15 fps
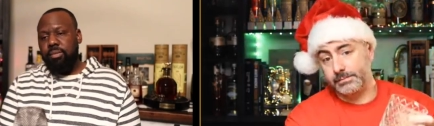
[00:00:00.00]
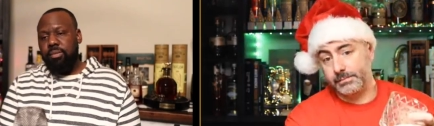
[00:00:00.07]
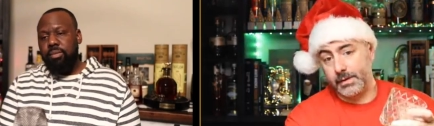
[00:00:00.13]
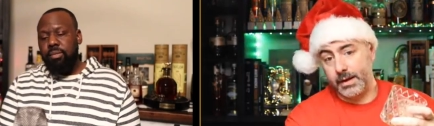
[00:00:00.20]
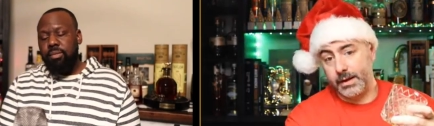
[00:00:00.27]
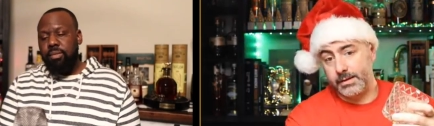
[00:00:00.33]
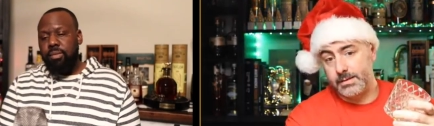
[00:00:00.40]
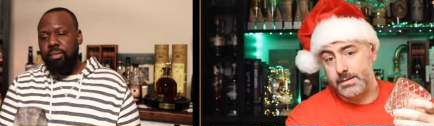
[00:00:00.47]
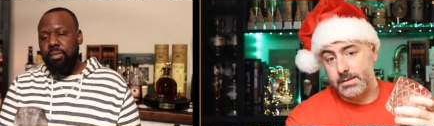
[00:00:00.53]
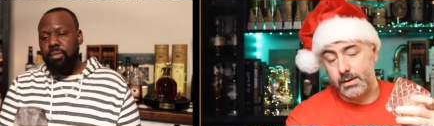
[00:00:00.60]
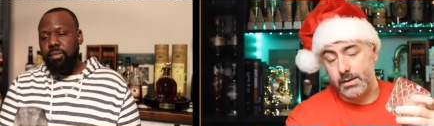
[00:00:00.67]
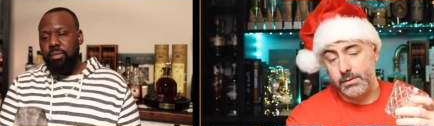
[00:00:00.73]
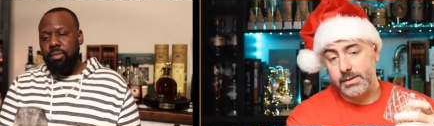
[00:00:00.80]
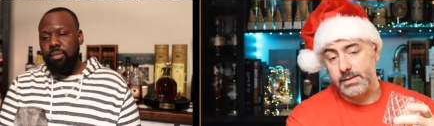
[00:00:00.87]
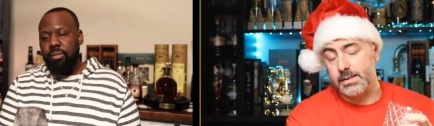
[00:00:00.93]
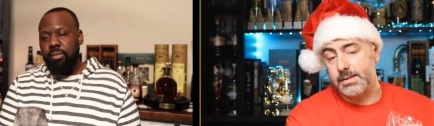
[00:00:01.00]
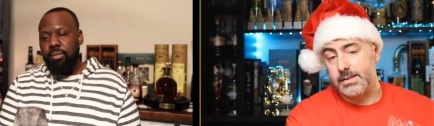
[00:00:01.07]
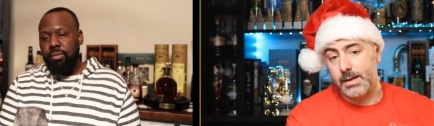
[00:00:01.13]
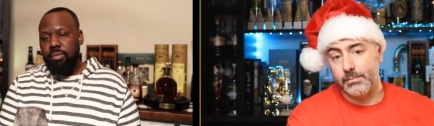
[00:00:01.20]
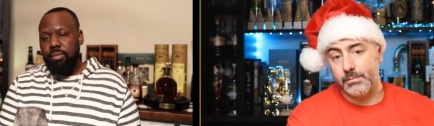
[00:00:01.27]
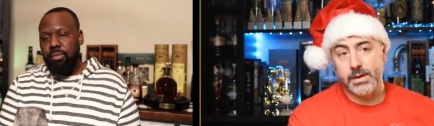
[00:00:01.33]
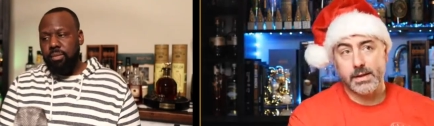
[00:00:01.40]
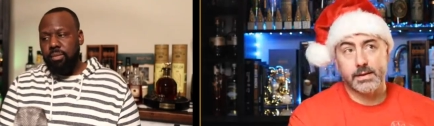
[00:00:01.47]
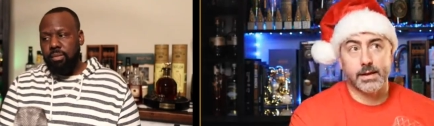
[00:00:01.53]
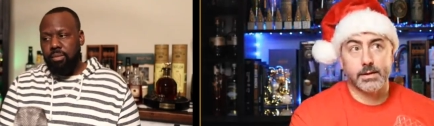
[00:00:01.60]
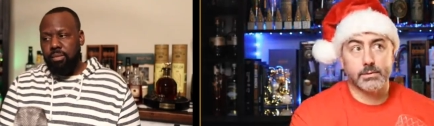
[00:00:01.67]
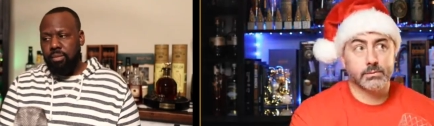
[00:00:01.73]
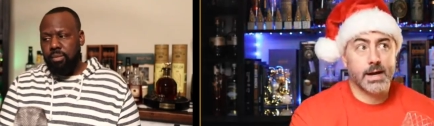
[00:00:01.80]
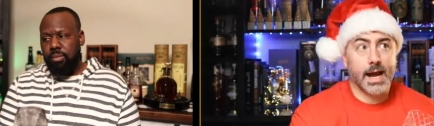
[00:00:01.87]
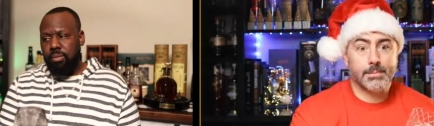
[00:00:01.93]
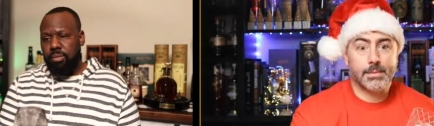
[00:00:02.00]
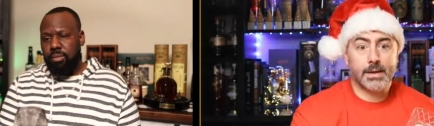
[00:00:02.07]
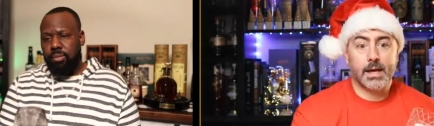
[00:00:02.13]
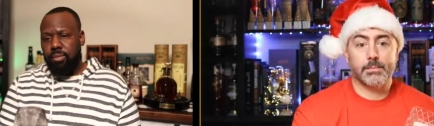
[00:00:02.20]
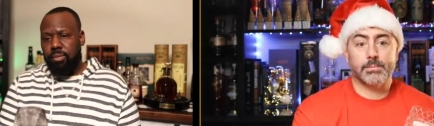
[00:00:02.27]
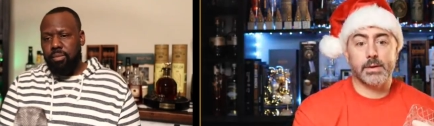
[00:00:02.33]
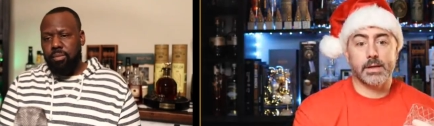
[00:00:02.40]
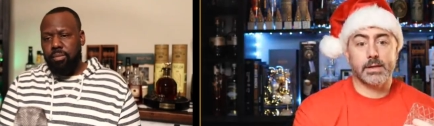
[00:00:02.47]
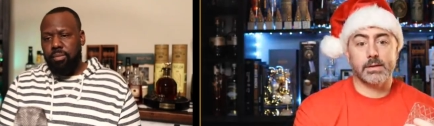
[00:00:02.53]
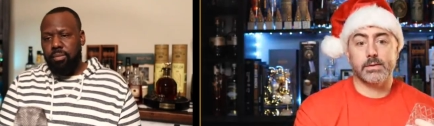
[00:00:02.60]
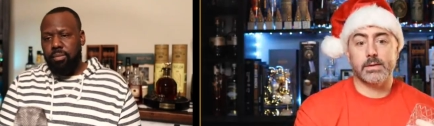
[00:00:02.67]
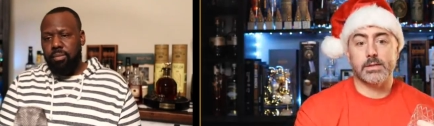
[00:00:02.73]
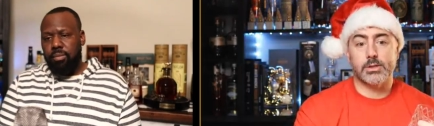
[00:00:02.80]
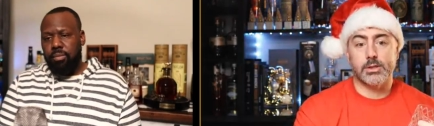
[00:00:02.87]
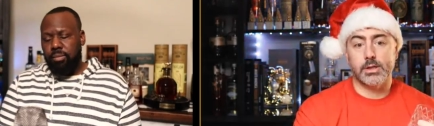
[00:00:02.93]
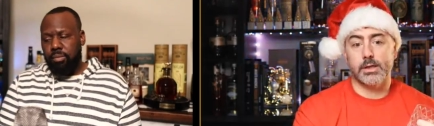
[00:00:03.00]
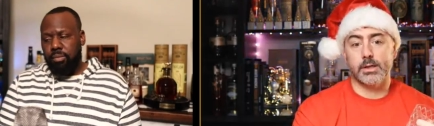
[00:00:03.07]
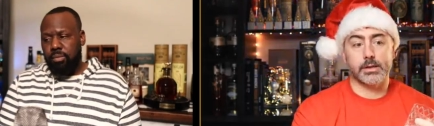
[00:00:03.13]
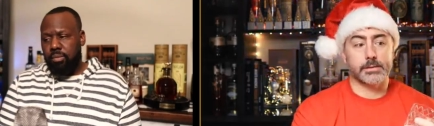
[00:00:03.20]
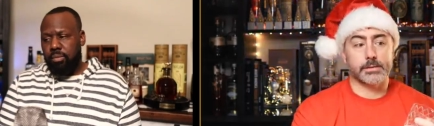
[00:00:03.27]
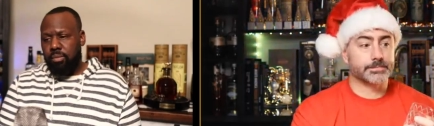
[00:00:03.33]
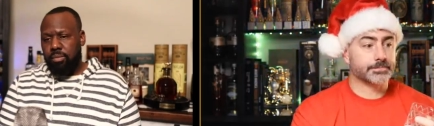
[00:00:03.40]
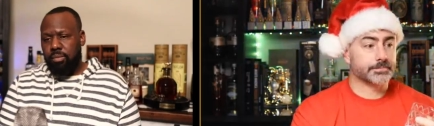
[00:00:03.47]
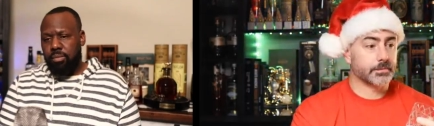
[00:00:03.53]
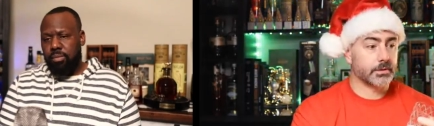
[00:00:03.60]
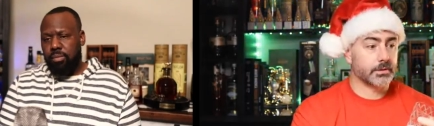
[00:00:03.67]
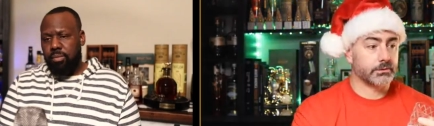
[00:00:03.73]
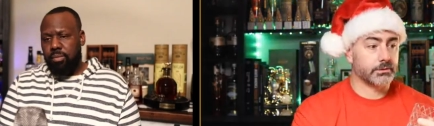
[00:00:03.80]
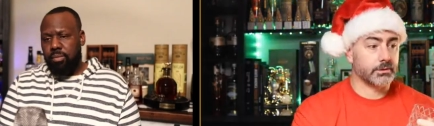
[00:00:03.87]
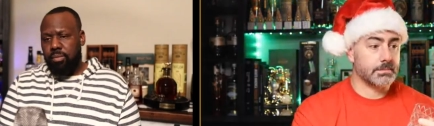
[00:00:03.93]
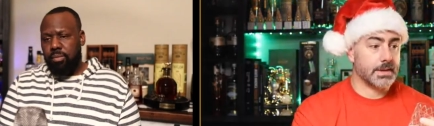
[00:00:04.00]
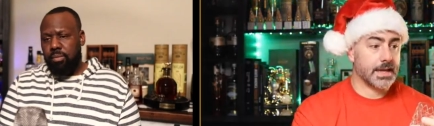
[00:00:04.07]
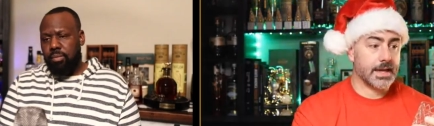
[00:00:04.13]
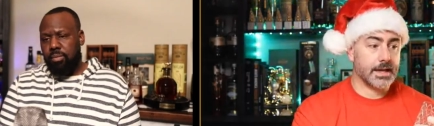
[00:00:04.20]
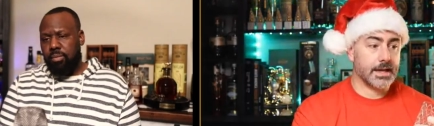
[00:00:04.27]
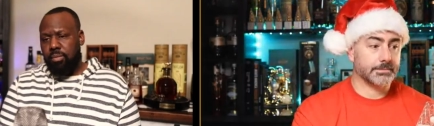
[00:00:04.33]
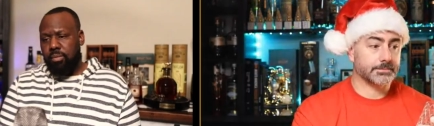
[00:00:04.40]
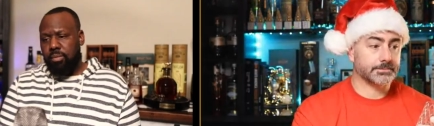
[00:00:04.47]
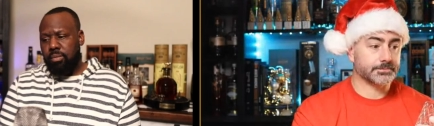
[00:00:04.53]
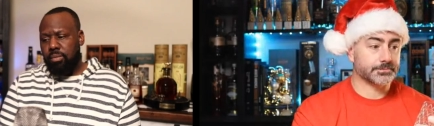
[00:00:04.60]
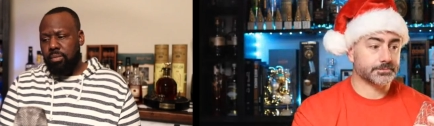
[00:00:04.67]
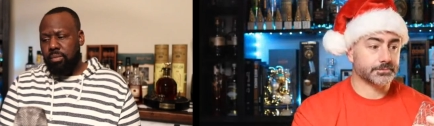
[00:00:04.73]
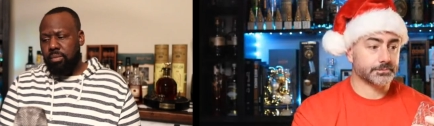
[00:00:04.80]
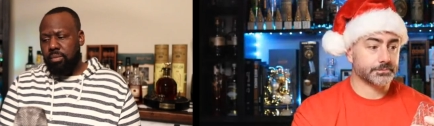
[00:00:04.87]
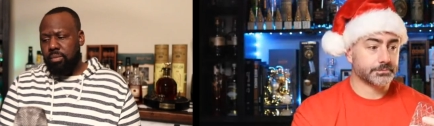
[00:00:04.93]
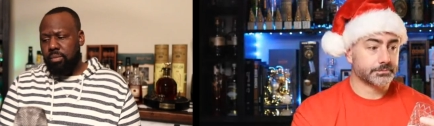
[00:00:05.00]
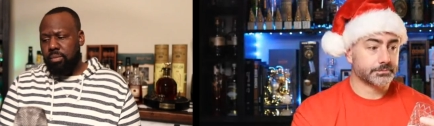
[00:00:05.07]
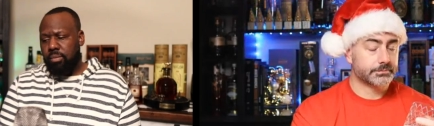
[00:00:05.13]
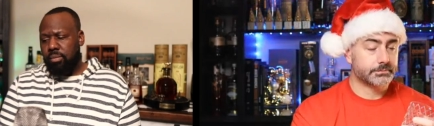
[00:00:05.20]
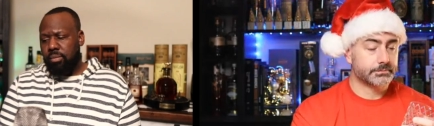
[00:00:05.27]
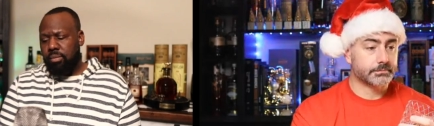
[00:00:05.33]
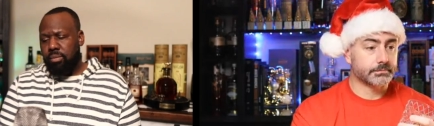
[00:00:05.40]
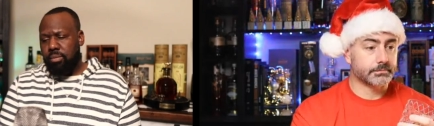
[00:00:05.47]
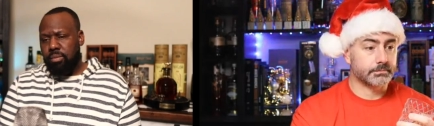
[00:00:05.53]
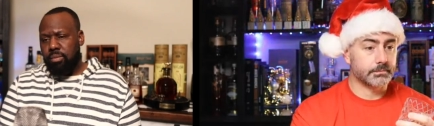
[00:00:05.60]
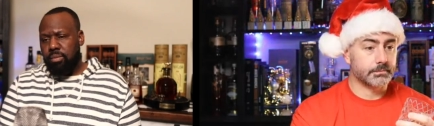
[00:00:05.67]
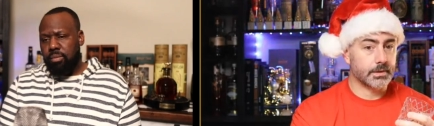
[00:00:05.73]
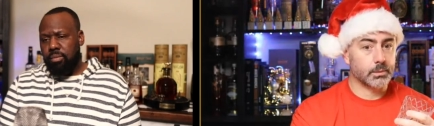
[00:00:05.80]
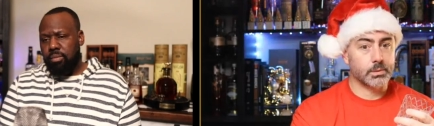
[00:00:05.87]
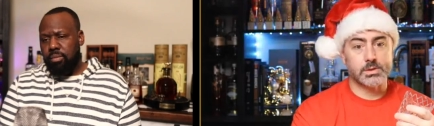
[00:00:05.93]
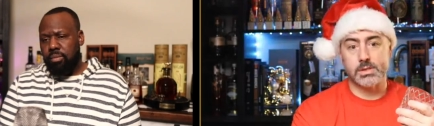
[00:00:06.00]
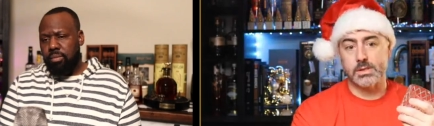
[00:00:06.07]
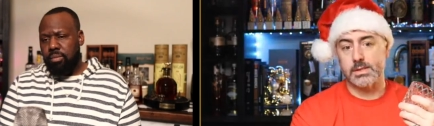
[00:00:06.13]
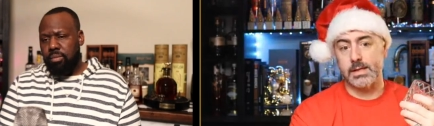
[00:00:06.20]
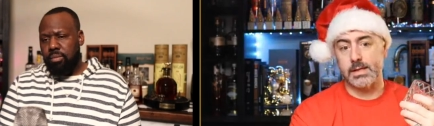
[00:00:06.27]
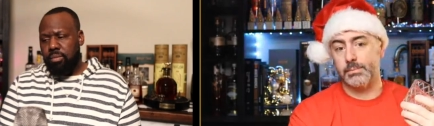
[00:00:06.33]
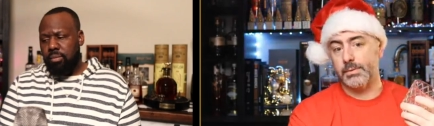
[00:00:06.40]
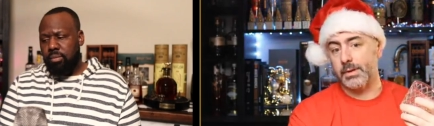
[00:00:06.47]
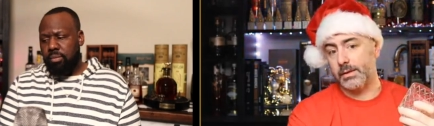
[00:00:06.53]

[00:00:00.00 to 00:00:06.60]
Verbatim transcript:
Speaker 1: And so this is something that, wrapping up the end of this year for me, was just something that